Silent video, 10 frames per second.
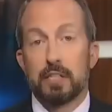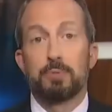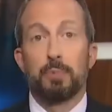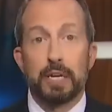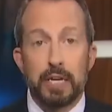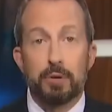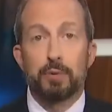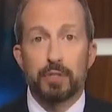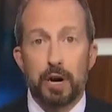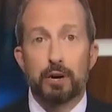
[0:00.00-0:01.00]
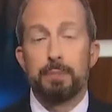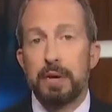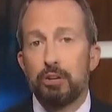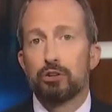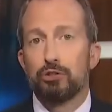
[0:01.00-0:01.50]
Let's bring in retired
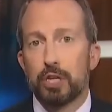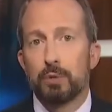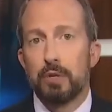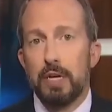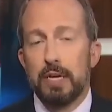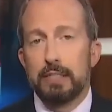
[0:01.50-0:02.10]
Major General